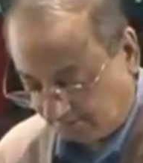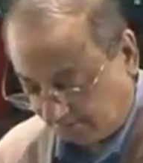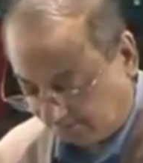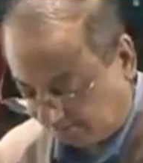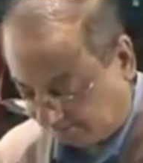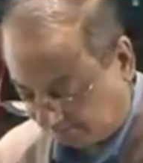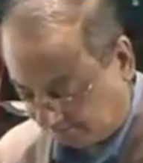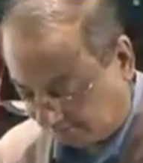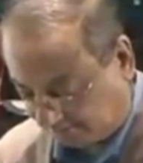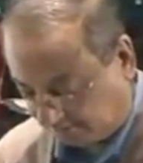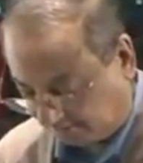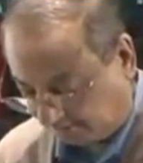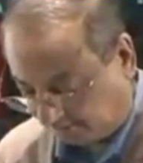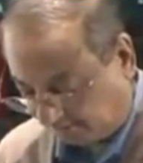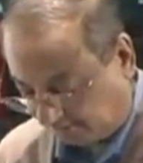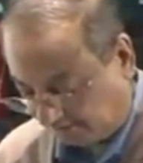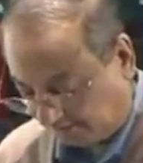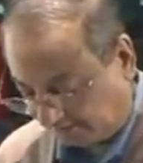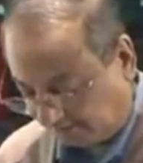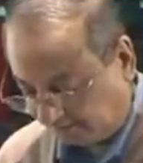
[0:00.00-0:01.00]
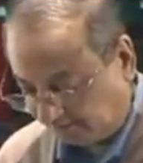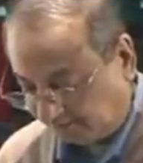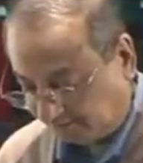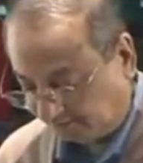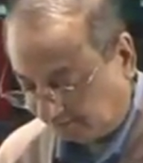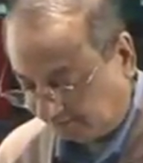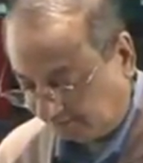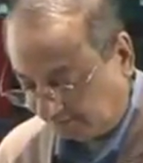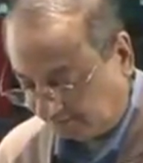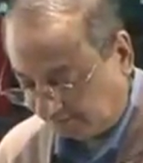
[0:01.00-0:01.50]
Very good, brothers and
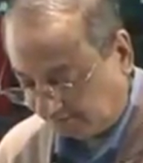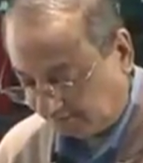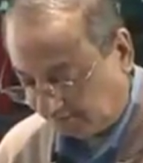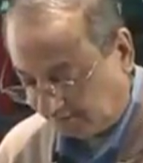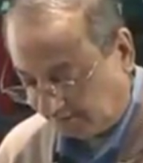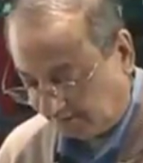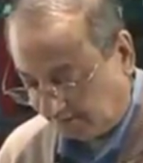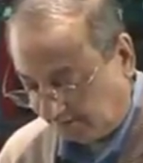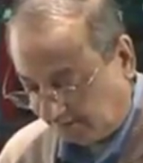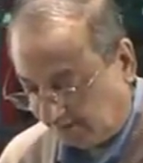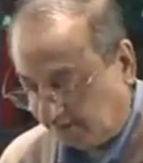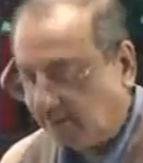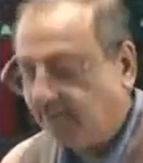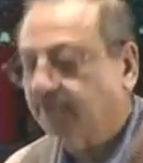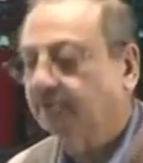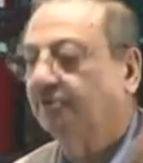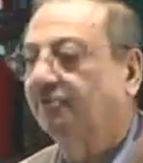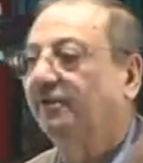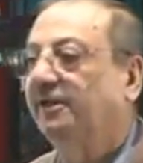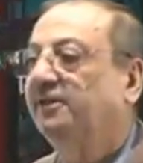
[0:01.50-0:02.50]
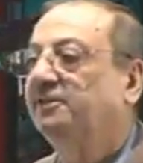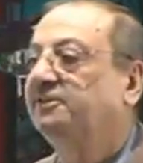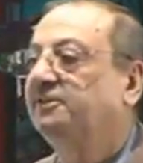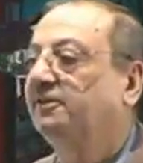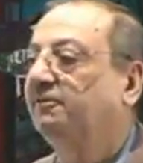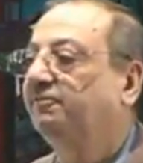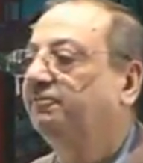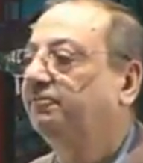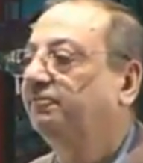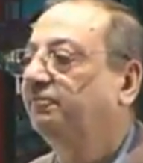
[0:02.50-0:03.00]
sisters. So where is the
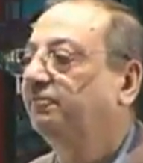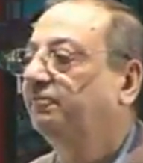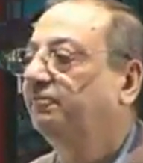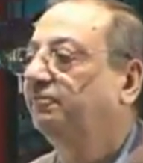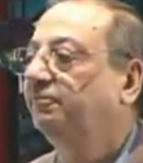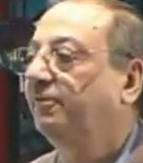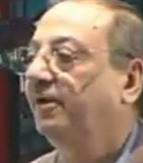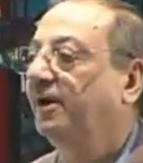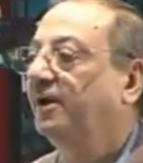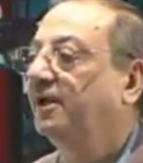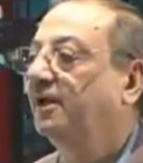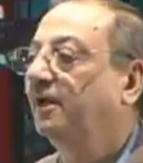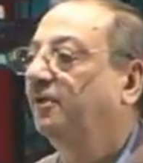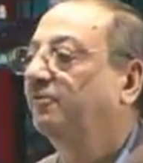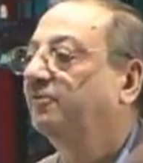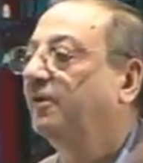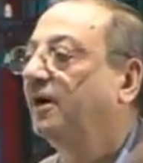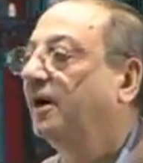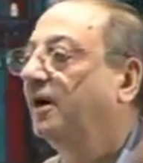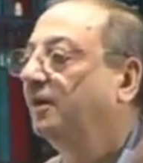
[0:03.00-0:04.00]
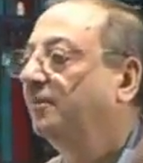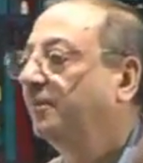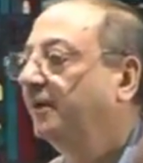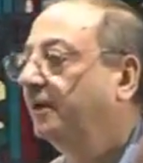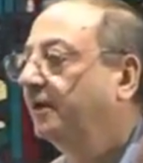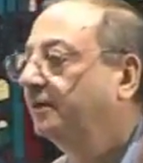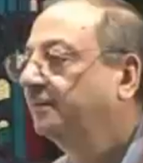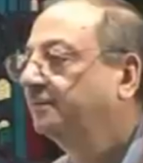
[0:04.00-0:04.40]
file of Gaba?